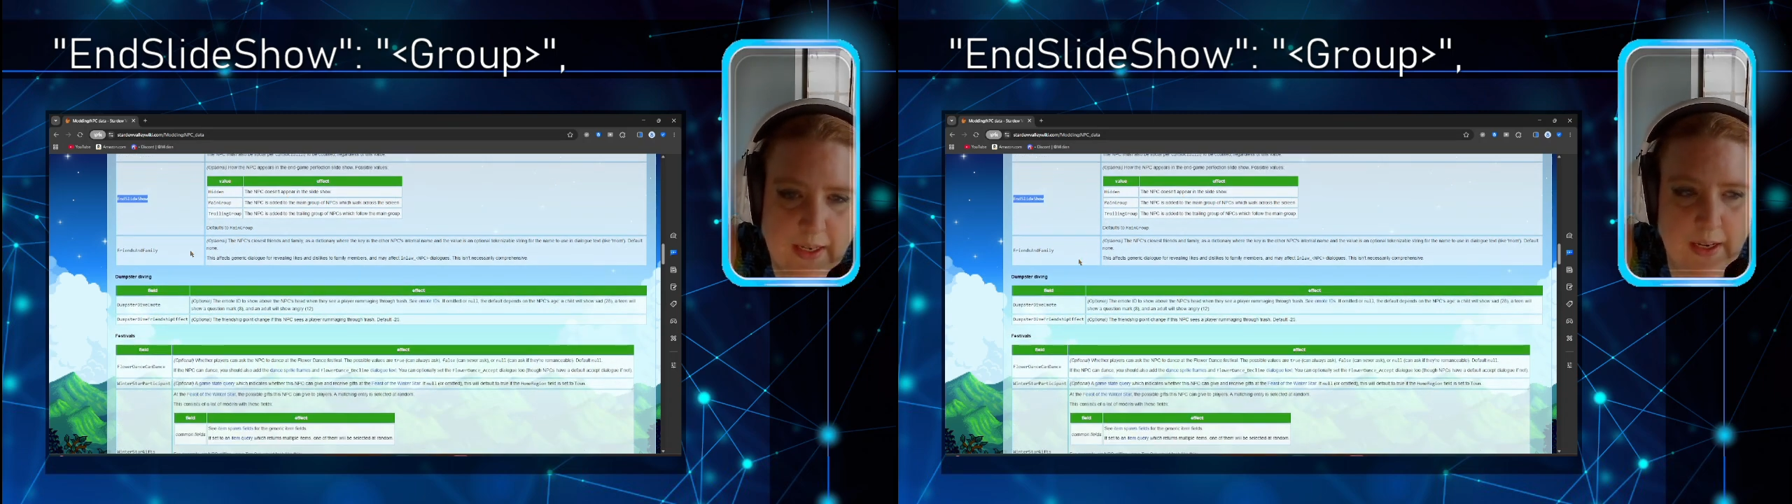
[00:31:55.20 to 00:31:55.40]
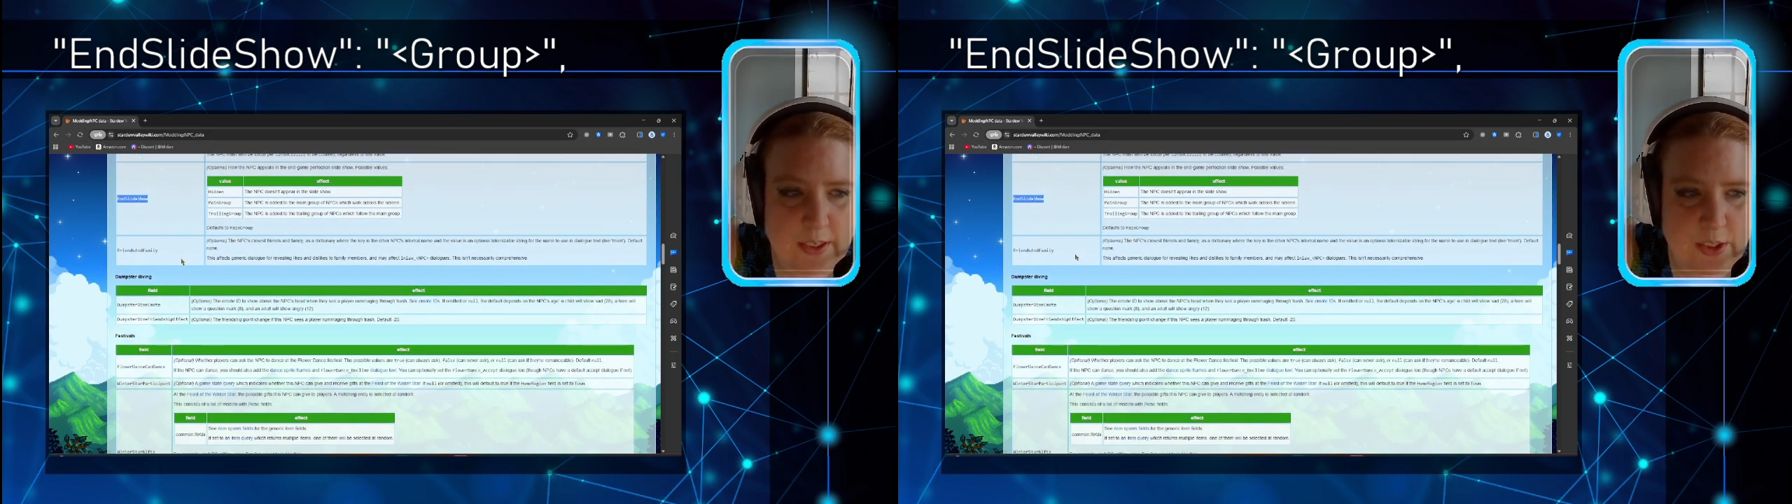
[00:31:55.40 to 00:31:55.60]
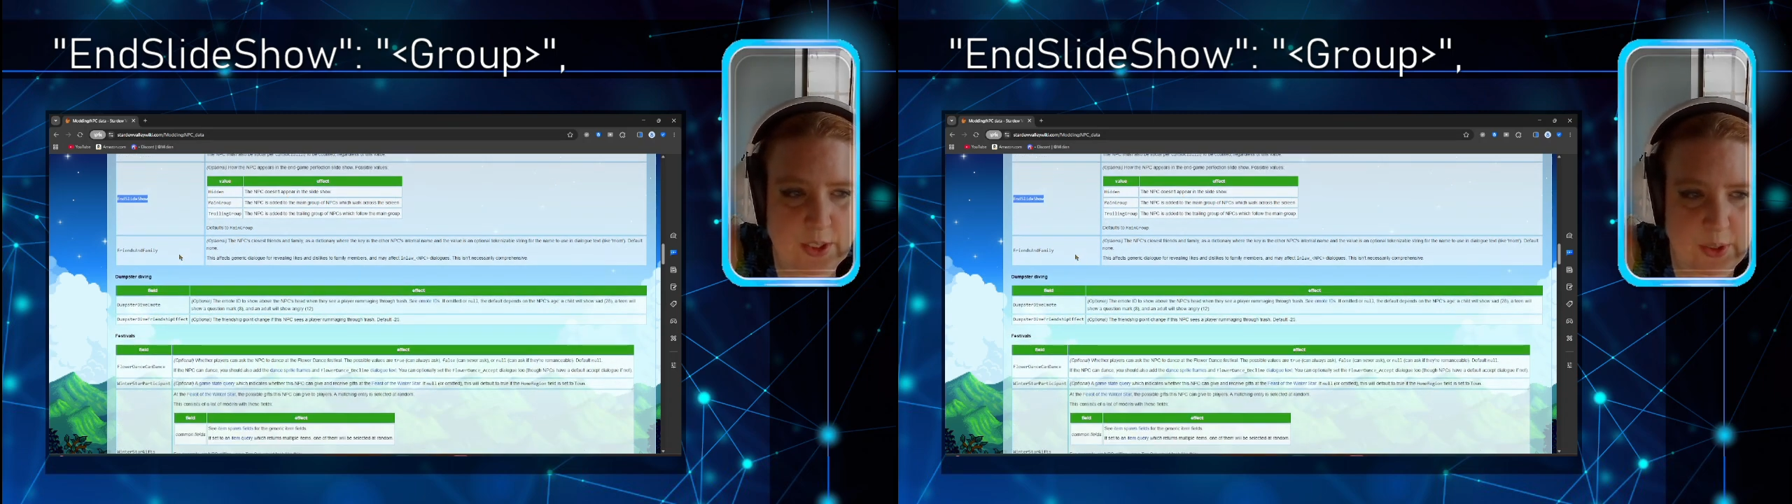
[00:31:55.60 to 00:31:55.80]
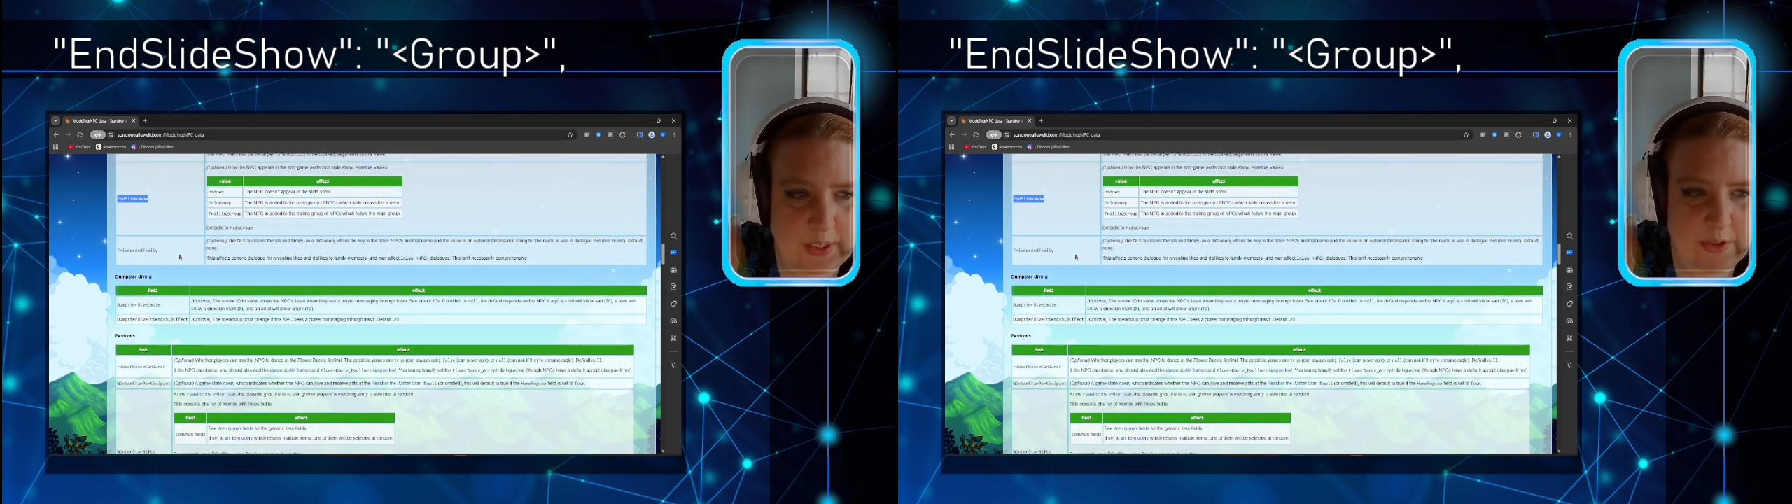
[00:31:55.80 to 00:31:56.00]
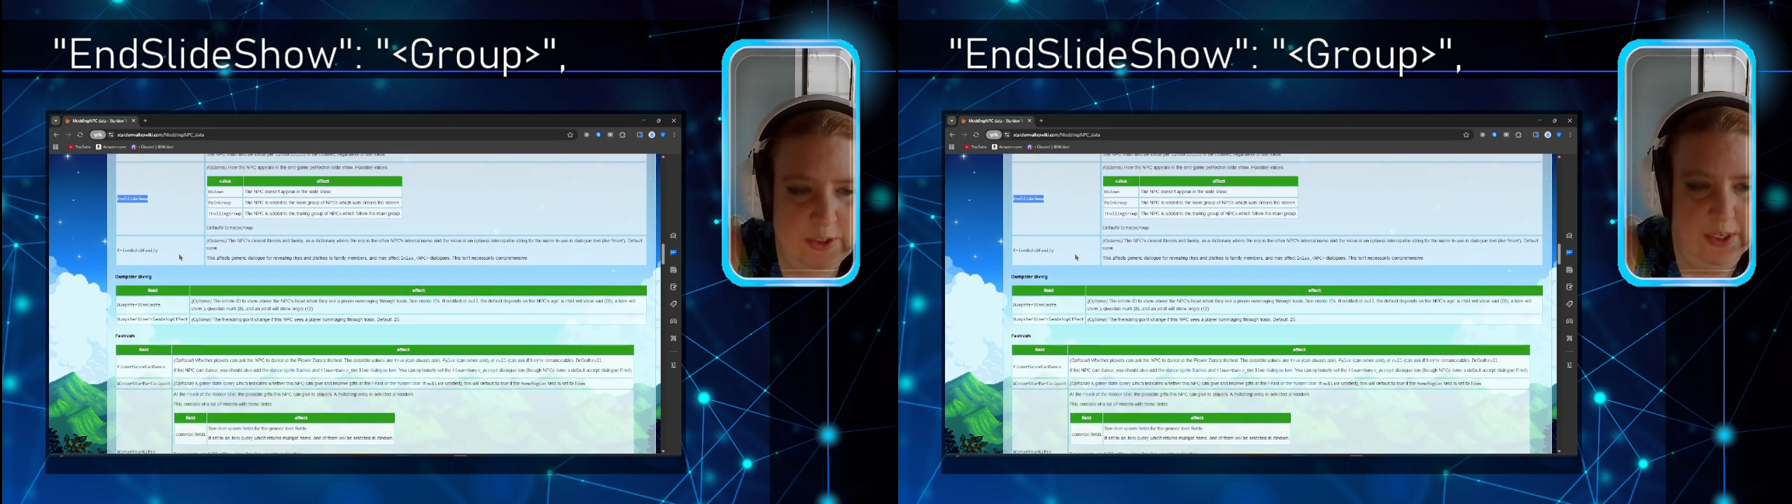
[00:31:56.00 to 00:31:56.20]
So
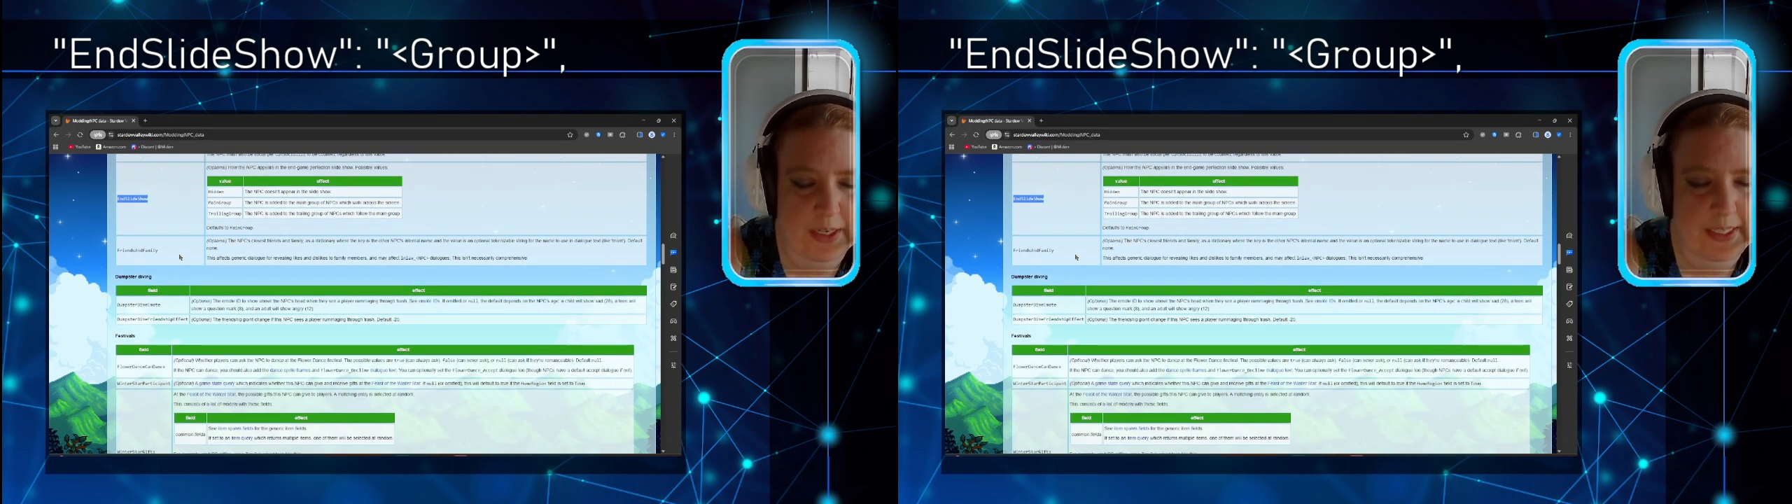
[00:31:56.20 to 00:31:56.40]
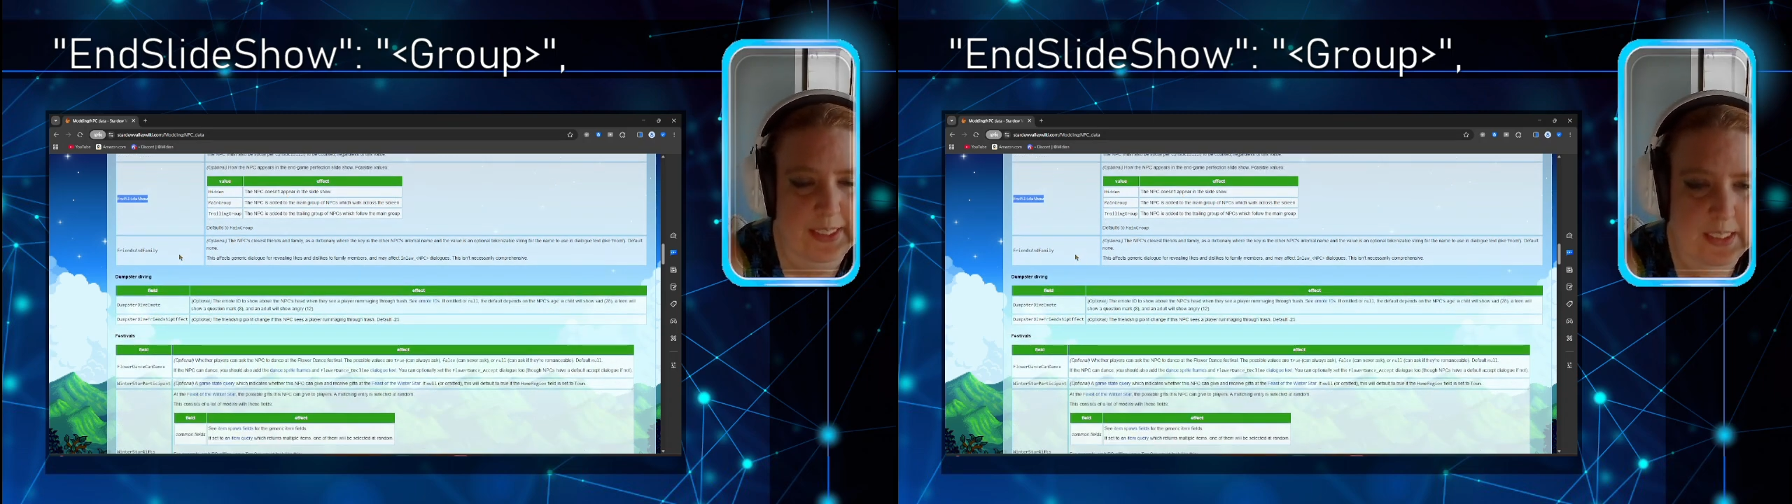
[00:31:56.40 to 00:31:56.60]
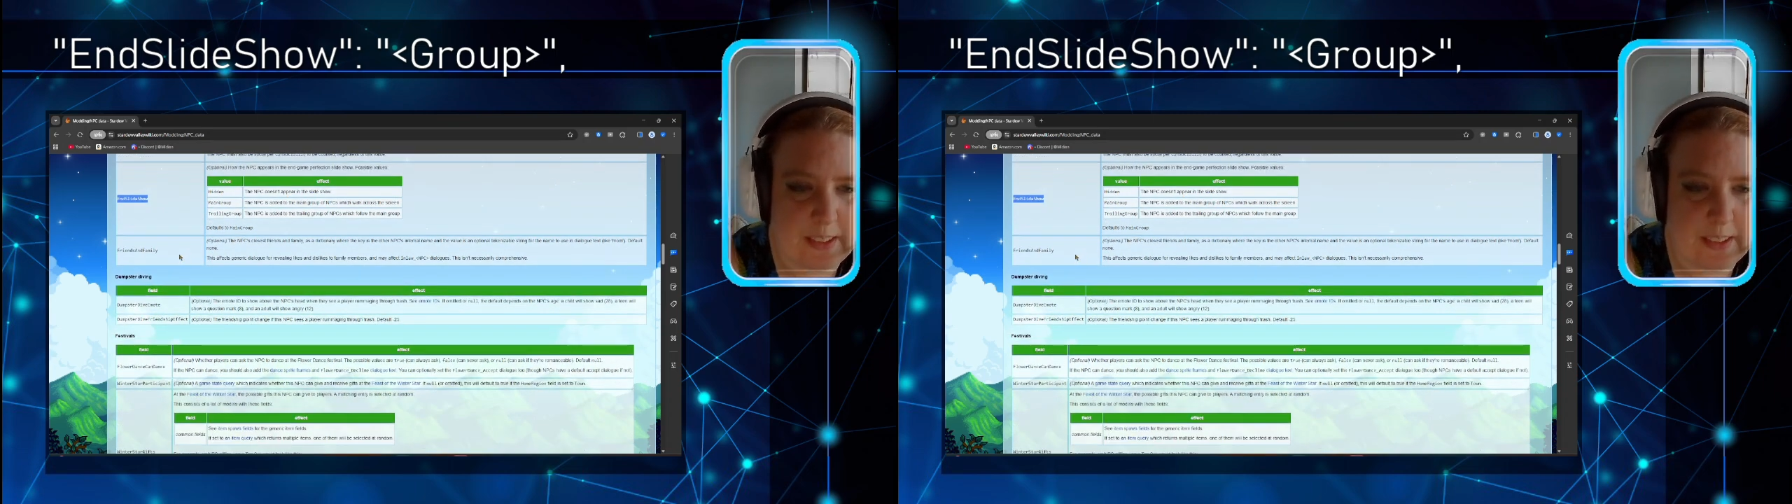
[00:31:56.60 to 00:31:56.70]
you saw this